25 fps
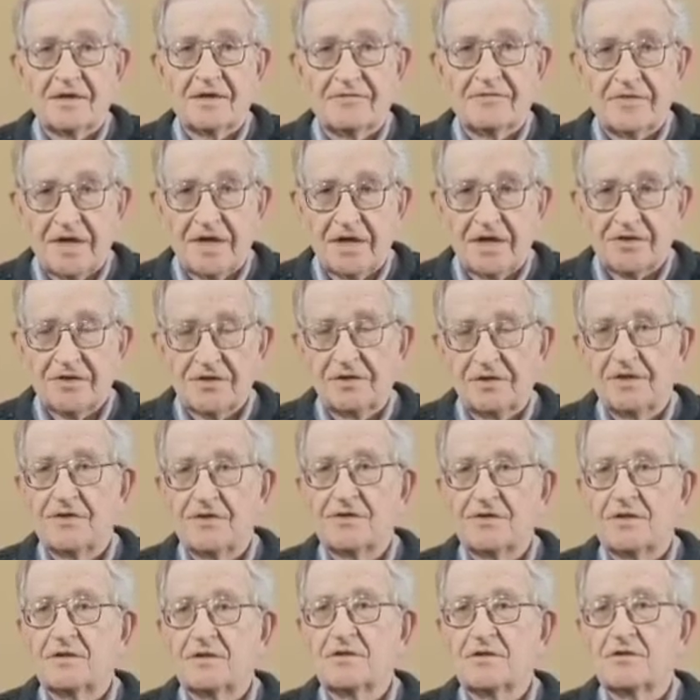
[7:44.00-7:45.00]
financial
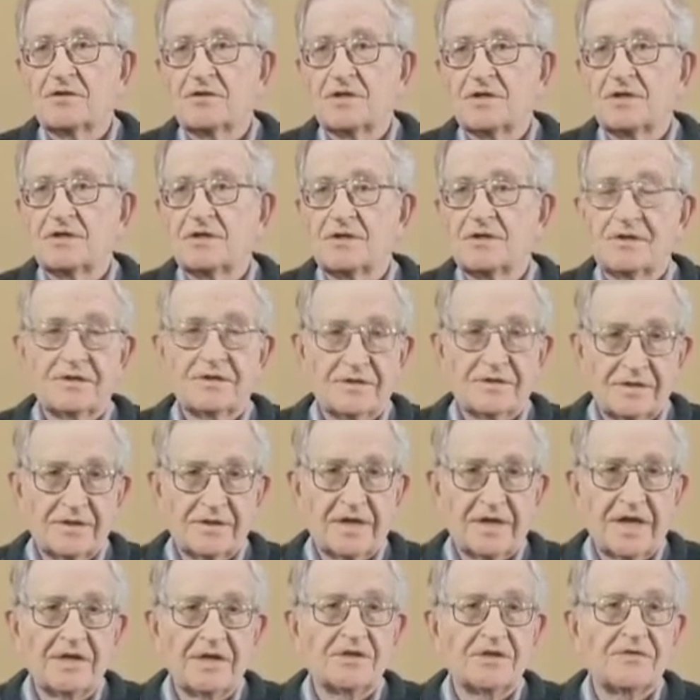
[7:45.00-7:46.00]
institutions
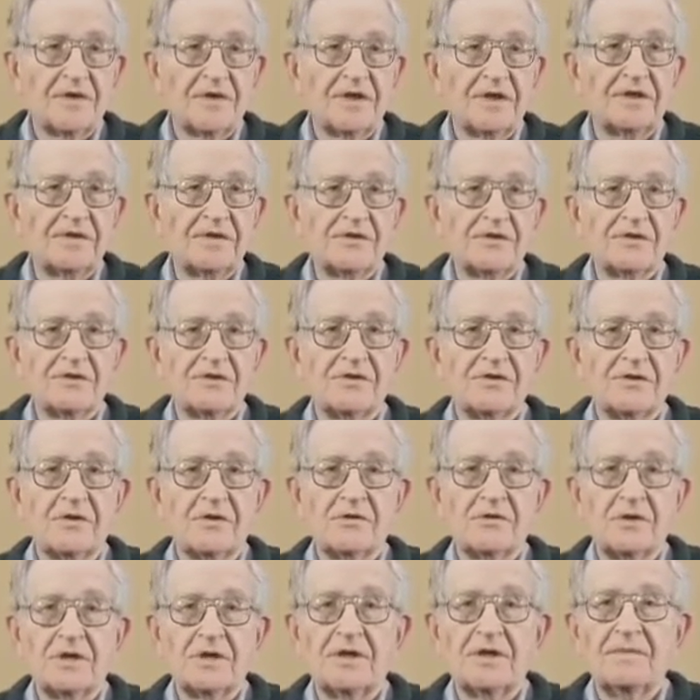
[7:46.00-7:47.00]
and hedge funds and
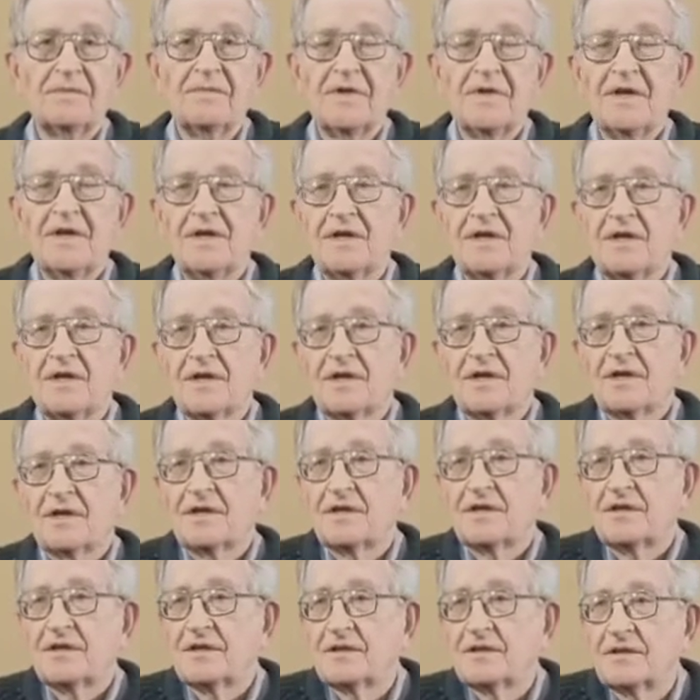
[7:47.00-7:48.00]
so
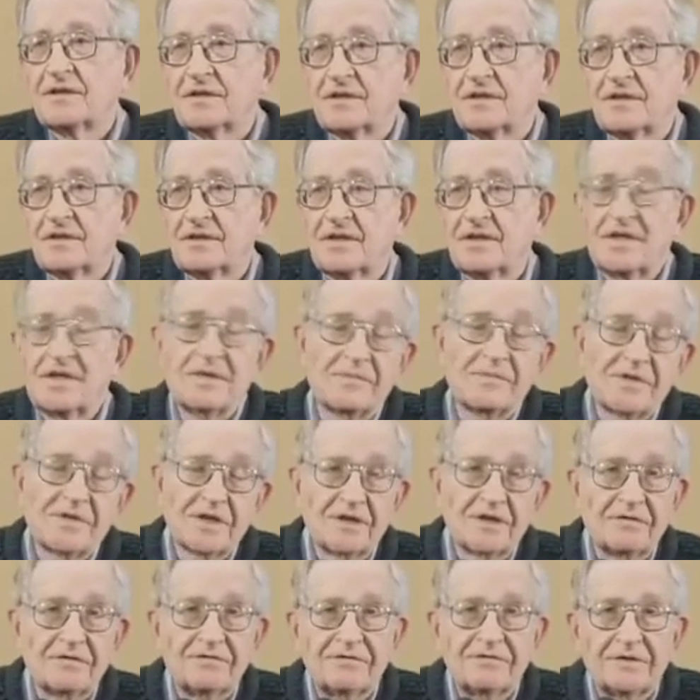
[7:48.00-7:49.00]
on. He
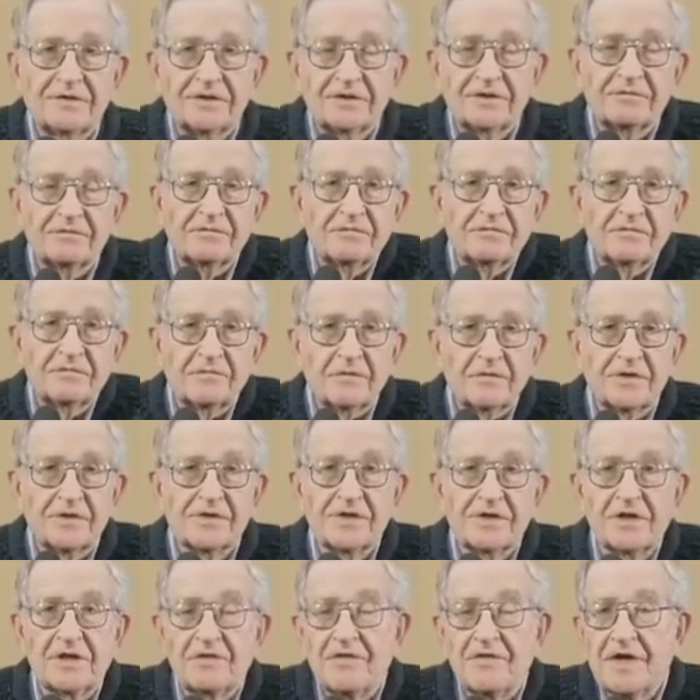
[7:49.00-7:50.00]
himself
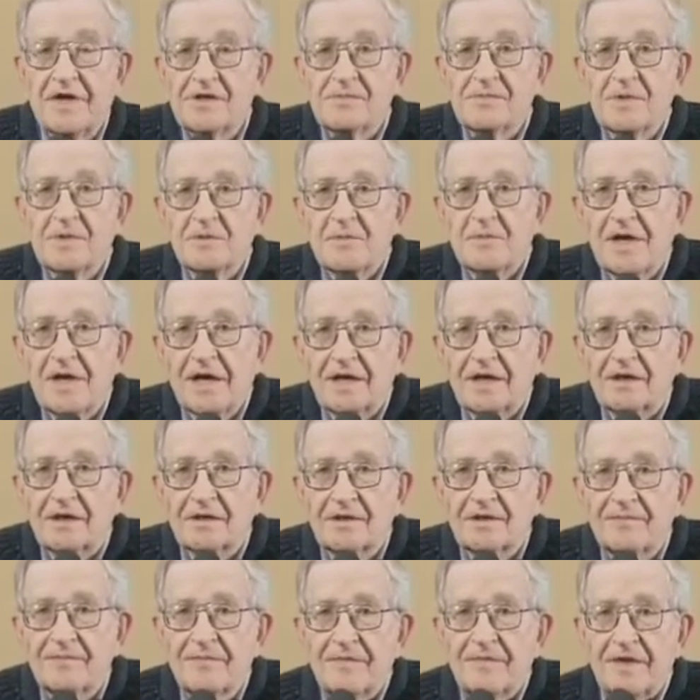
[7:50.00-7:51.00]
was an investment
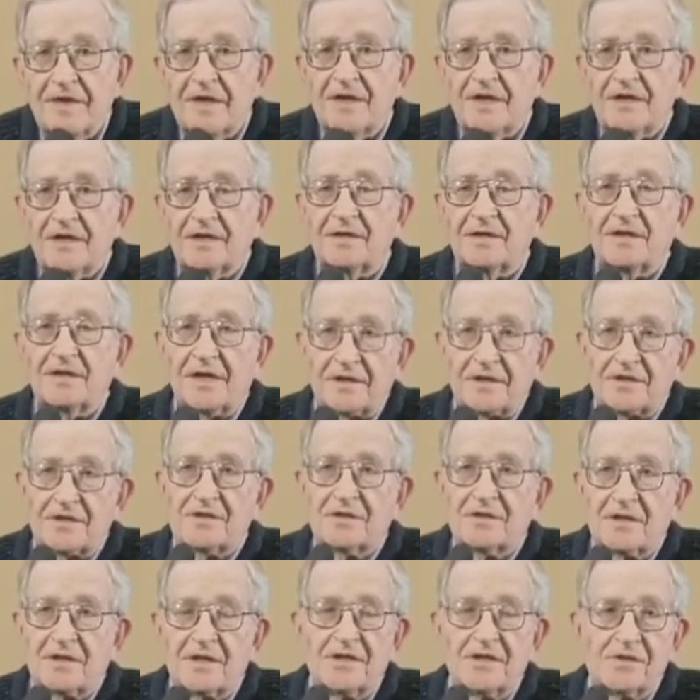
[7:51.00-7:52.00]
banker.
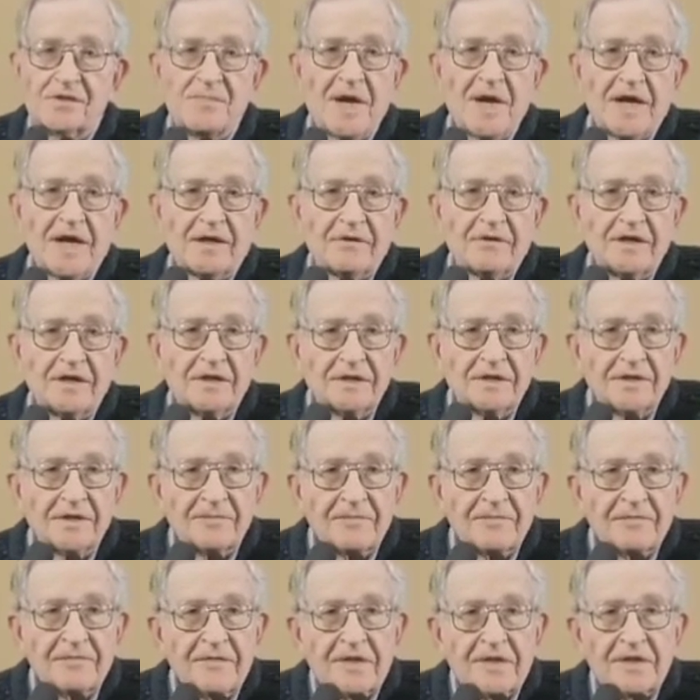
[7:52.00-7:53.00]
That's his background.
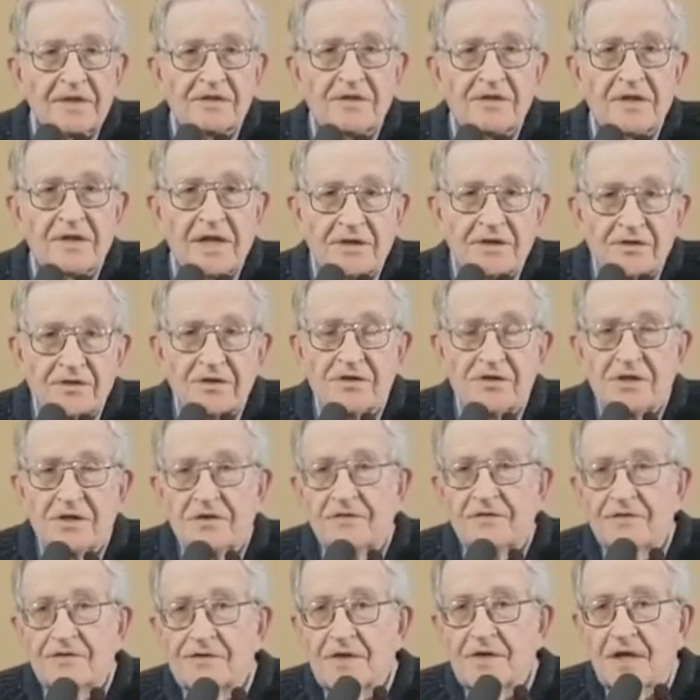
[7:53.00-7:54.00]
So that's the
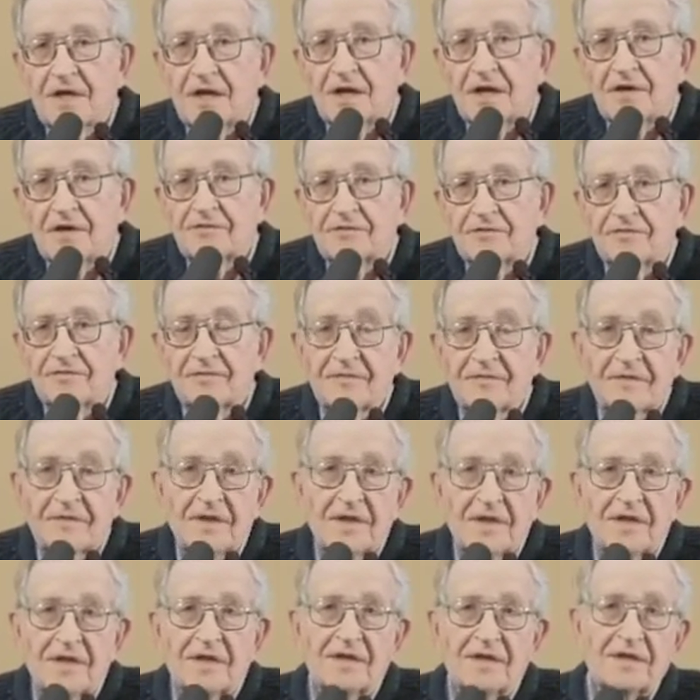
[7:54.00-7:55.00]
chief of staff.
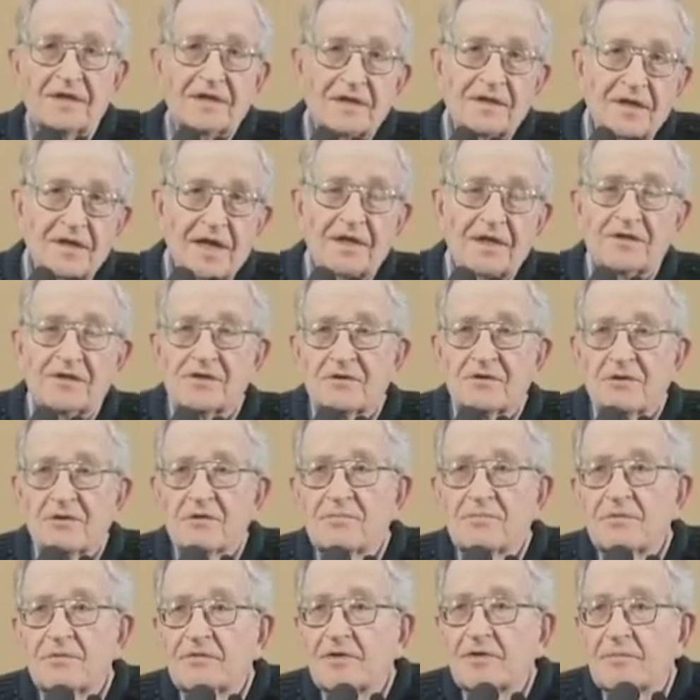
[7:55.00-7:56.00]
The next
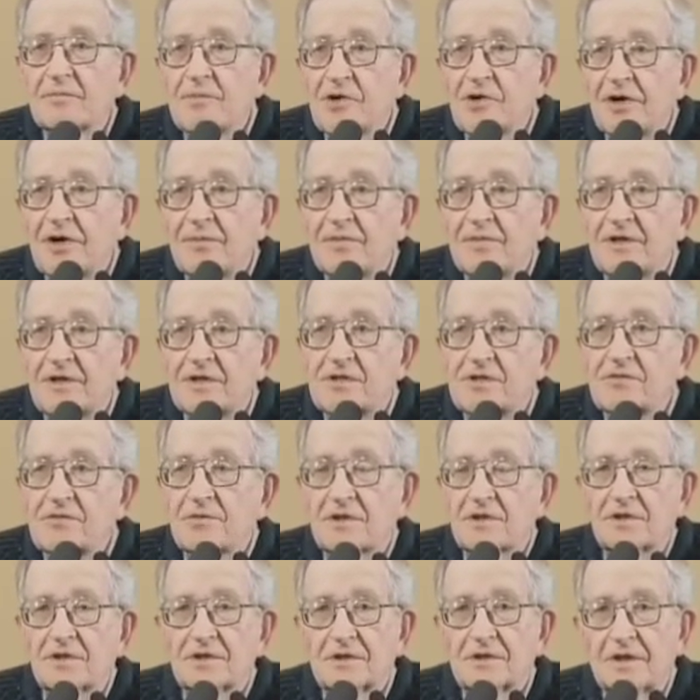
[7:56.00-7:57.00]
group of appointments
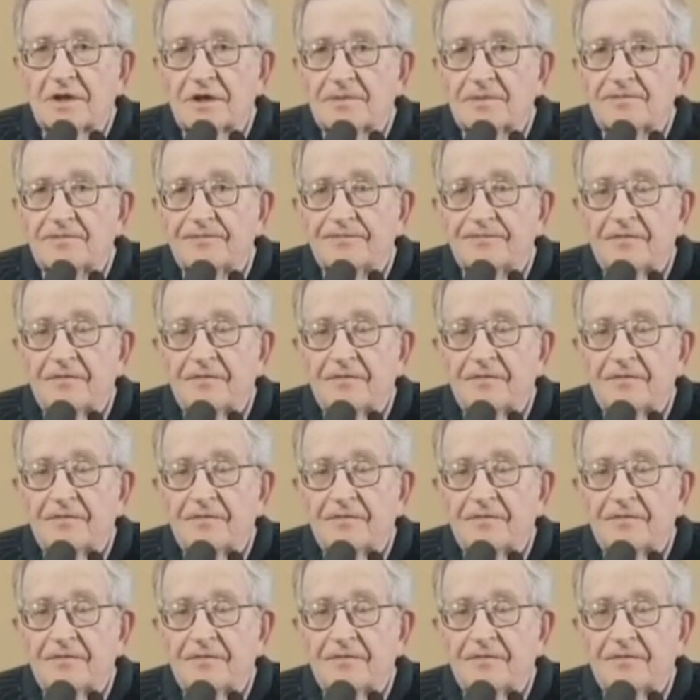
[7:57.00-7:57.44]
were